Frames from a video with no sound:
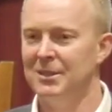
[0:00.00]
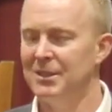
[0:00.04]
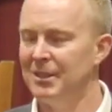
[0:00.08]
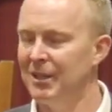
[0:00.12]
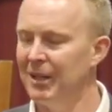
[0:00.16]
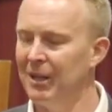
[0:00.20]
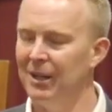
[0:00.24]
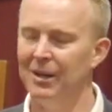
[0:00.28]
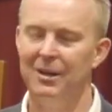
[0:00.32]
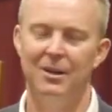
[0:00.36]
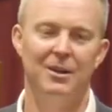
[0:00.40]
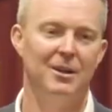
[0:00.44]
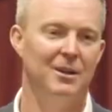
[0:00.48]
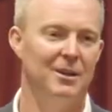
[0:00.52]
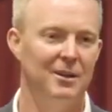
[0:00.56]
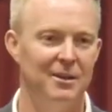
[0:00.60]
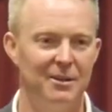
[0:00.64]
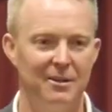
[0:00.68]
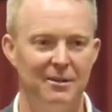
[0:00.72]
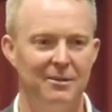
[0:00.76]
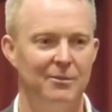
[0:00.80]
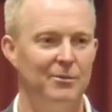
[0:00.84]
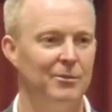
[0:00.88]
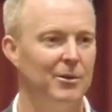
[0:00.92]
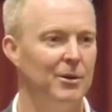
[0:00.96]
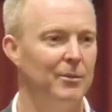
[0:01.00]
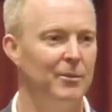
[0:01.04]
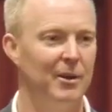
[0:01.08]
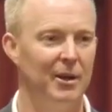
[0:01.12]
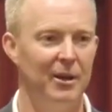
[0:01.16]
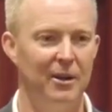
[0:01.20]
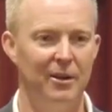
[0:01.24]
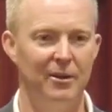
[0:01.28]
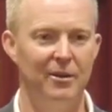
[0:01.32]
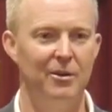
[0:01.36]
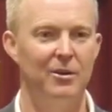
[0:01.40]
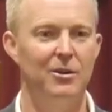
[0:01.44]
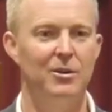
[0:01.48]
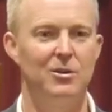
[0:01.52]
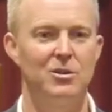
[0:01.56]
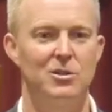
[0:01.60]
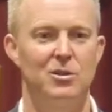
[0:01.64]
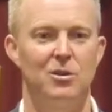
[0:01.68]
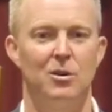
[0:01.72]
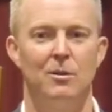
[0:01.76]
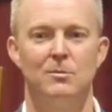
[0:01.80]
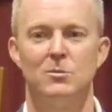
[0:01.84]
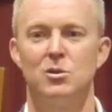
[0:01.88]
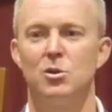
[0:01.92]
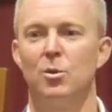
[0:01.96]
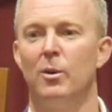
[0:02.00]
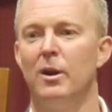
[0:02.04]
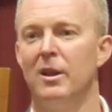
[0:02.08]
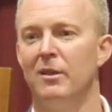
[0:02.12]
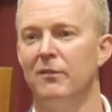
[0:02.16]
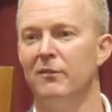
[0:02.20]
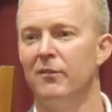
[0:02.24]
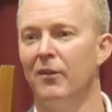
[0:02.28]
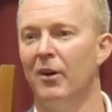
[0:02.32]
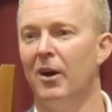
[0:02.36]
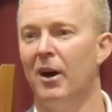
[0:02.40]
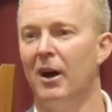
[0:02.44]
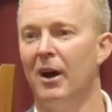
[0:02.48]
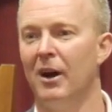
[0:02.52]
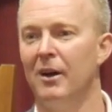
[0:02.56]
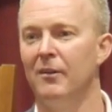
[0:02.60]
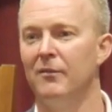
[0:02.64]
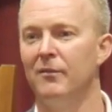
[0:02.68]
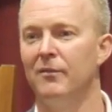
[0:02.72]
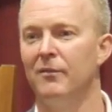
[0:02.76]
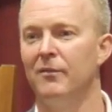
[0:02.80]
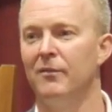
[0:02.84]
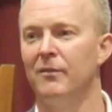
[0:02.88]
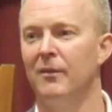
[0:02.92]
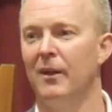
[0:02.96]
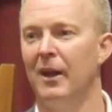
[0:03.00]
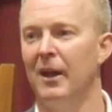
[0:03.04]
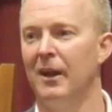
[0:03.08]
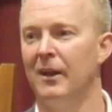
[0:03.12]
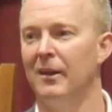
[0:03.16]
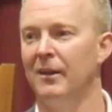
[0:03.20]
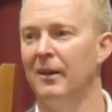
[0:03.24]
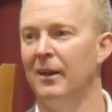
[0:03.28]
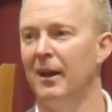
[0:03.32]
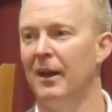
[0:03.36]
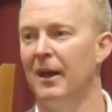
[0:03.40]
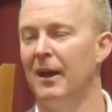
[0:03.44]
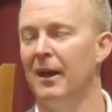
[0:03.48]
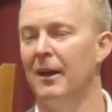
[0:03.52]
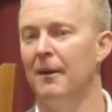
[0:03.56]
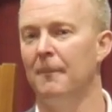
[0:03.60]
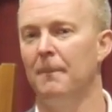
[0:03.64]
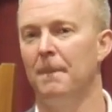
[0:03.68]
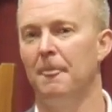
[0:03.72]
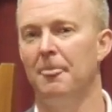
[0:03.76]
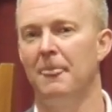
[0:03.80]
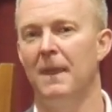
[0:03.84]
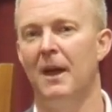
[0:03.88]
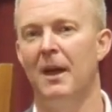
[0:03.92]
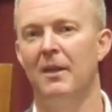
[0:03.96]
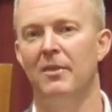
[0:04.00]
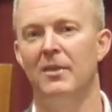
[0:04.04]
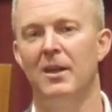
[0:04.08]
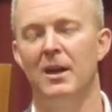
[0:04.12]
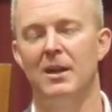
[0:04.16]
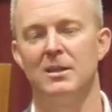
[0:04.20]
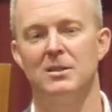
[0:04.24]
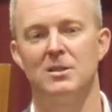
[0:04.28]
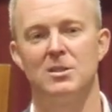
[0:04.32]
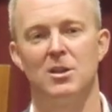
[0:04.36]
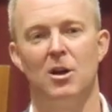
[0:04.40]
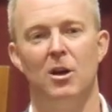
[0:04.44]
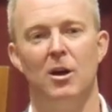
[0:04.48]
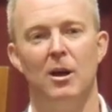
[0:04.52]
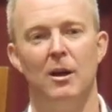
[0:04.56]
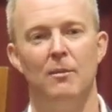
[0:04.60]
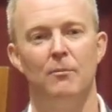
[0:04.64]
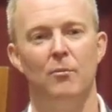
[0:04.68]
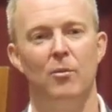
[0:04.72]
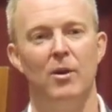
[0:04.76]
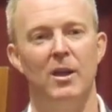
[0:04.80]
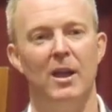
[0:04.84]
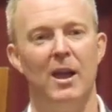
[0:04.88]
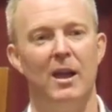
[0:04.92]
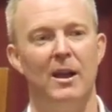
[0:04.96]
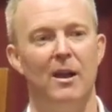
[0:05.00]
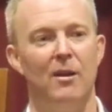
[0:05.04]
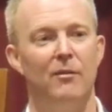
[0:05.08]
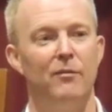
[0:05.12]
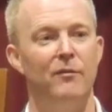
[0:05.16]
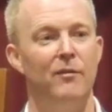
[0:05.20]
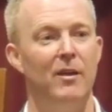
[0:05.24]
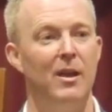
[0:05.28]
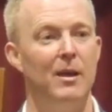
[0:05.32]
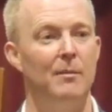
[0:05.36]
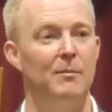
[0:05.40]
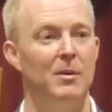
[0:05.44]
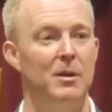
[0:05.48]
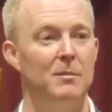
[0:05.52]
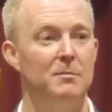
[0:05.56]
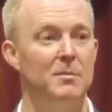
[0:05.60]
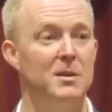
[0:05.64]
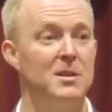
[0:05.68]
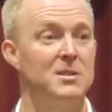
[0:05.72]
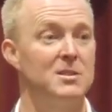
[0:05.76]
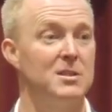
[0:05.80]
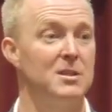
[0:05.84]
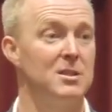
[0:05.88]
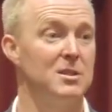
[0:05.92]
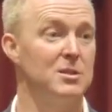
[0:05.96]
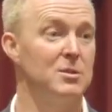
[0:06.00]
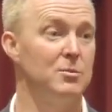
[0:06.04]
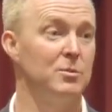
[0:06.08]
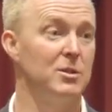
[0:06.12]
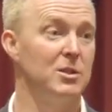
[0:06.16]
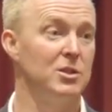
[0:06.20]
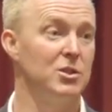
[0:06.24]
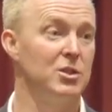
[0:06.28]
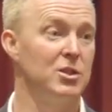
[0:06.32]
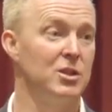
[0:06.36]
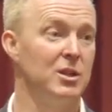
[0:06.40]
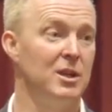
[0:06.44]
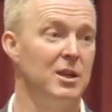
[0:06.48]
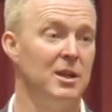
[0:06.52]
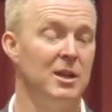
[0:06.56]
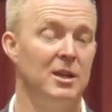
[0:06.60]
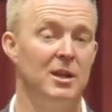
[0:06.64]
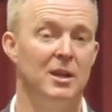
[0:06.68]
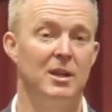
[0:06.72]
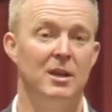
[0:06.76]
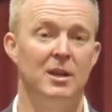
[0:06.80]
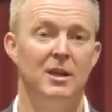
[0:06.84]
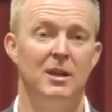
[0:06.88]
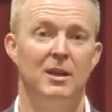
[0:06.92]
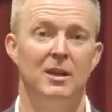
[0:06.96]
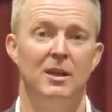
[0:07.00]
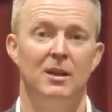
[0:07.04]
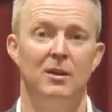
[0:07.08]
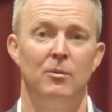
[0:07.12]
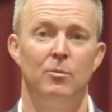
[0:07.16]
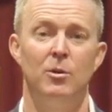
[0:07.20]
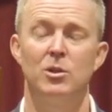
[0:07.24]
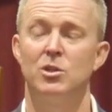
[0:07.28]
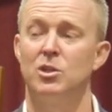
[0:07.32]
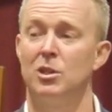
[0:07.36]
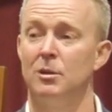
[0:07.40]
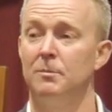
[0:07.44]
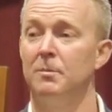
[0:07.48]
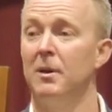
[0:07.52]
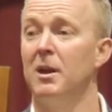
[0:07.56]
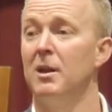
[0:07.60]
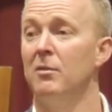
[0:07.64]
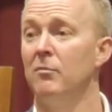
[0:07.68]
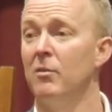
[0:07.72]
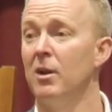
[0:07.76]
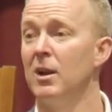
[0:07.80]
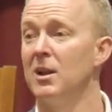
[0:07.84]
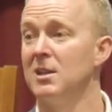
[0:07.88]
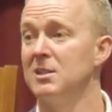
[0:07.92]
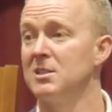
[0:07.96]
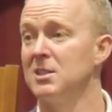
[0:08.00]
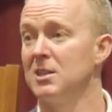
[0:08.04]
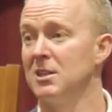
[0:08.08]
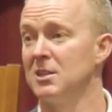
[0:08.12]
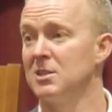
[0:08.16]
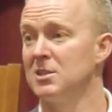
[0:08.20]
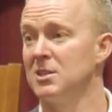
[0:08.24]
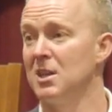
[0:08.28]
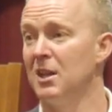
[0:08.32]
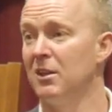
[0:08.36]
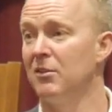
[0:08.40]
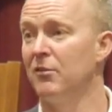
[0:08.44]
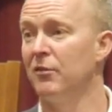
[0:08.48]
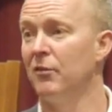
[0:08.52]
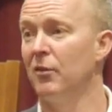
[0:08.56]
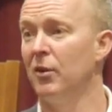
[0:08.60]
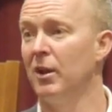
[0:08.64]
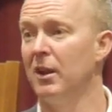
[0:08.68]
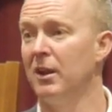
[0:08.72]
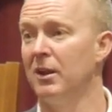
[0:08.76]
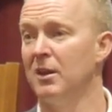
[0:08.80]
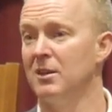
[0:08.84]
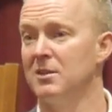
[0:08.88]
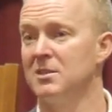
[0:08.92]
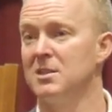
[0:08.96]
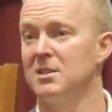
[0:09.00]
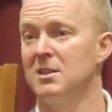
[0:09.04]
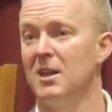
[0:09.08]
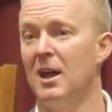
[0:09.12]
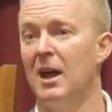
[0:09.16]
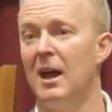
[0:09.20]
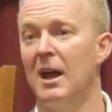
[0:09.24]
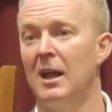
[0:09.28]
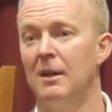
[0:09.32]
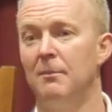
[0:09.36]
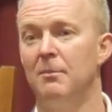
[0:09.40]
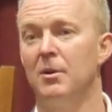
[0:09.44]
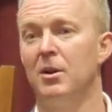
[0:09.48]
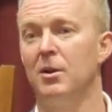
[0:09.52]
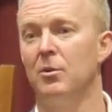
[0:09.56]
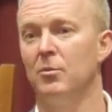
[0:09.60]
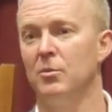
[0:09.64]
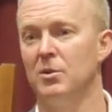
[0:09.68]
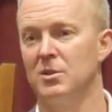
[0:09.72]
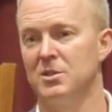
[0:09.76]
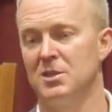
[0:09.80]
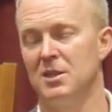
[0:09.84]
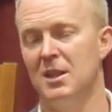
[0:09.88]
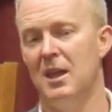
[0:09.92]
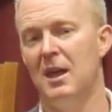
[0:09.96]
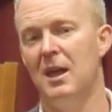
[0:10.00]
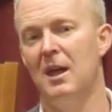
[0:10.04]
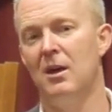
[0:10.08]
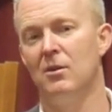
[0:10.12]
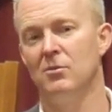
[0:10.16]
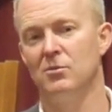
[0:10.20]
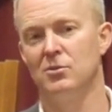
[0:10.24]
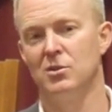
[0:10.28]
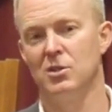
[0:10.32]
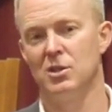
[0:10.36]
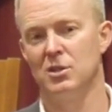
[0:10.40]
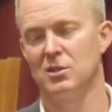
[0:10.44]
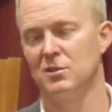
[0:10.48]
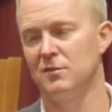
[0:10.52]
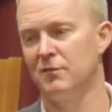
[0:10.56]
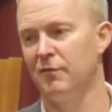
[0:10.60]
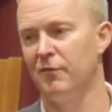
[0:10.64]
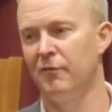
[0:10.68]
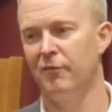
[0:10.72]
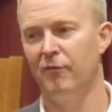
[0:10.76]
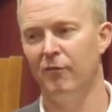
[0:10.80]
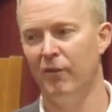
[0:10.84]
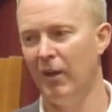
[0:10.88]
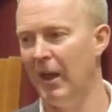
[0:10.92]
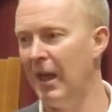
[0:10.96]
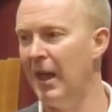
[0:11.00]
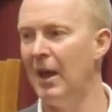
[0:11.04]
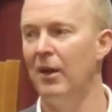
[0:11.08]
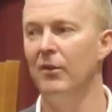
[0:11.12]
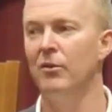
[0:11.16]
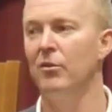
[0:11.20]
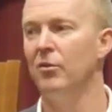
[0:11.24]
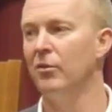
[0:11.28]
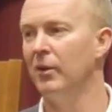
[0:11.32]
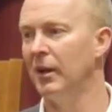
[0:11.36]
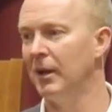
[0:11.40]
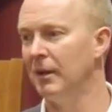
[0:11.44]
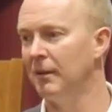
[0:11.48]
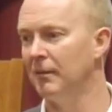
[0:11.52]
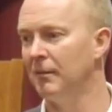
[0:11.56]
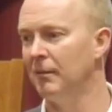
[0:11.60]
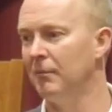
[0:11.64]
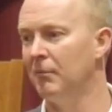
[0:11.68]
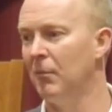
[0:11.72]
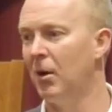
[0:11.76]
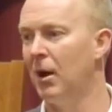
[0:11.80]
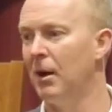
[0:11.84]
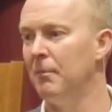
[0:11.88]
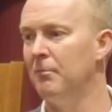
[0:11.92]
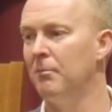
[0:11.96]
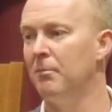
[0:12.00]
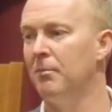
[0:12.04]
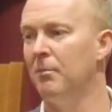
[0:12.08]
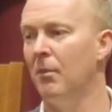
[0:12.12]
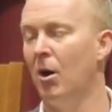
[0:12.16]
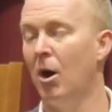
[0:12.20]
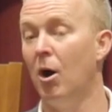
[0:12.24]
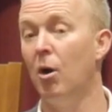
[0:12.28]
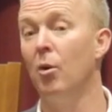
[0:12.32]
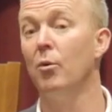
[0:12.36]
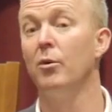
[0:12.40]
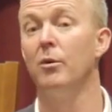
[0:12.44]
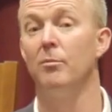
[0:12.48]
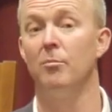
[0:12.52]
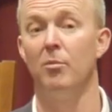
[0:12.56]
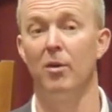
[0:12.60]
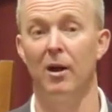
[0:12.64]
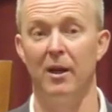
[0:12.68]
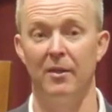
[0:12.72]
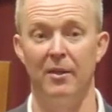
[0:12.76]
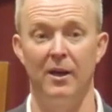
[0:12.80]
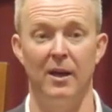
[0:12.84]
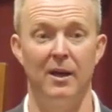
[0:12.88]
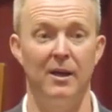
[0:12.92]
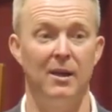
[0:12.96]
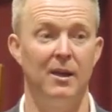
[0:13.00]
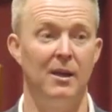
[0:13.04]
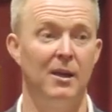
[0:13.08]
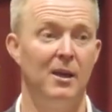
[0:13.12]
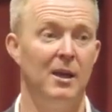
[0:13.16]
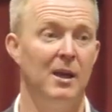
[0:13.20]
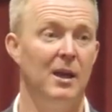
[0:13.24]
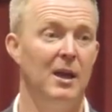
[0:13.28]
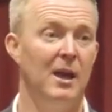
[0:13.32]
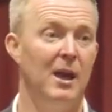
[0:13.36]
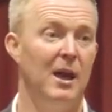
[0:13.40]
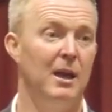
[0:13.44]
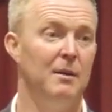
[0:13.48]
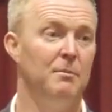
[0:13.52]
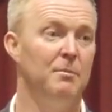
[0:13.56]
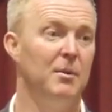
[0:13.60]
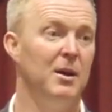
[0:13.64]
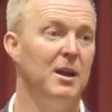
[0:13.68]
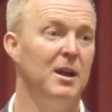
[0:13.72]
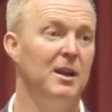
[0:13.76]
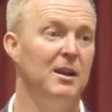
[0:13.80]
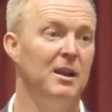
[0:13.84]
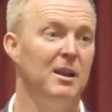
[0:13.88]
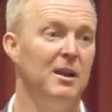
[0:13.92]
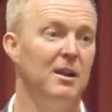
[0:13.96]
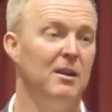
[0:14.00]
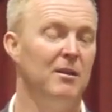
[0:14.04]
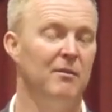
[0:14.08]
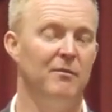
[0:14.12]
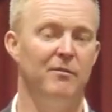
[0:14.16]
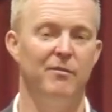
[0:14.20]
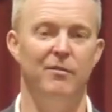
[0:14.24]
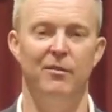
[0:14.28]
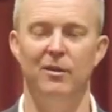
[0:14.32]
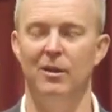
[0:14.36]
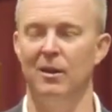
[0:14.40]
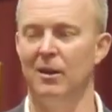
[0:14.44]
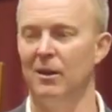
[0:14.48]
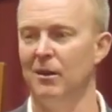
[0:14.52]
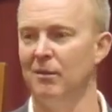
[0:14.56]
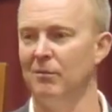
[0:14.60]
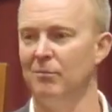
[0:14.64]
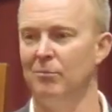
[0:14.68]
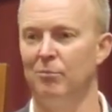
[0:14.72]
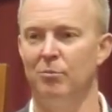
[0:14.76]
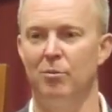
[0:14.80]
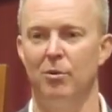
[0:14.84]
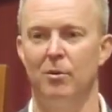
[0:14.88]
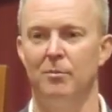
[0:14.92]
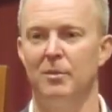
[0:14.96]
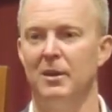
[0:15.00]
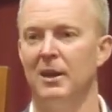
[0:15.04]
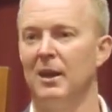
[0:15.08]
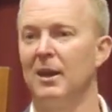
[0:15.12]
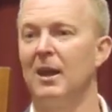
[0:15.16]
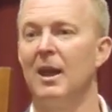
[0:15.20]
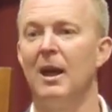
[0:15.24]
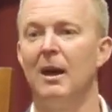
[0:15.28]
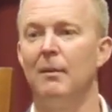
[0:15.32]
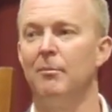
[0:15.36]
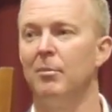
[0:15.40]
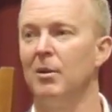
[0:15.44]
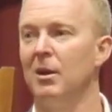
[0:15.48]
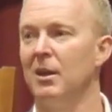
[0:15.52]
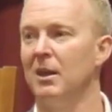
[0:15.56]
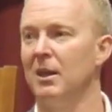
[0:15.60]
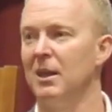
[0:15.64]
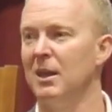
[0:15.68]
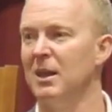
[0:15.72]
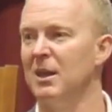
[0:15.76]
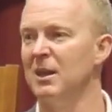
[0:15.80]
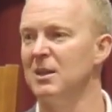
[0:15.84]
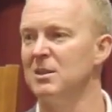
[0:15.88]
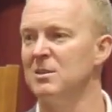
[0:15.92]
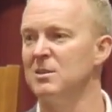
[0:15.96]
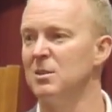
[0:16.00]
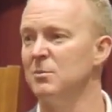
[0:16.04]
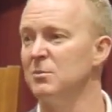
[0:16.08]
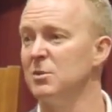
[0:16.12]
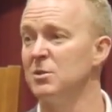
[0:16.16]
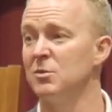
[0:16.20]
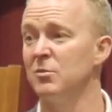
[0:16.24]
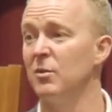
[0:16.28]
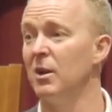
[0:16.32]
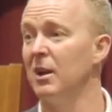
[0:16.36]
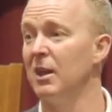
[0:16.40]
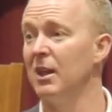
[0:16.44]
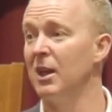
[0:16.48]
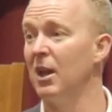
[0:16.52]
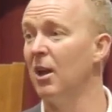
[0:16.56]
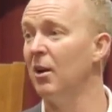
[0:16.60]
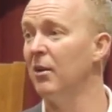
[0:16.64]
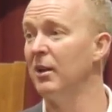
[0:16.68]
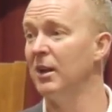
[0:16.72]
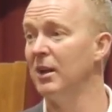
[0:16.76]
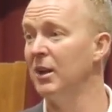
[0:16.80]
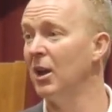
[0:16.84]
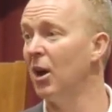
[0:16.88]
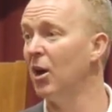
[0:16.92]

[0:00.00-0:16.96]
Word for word: You know, what am I going to do? So I'm 25, and uh, at that time we had our family business, which, which had been really successful in its day, but it was now just floundering. My older brother had been in it for probably a couple of years and was really going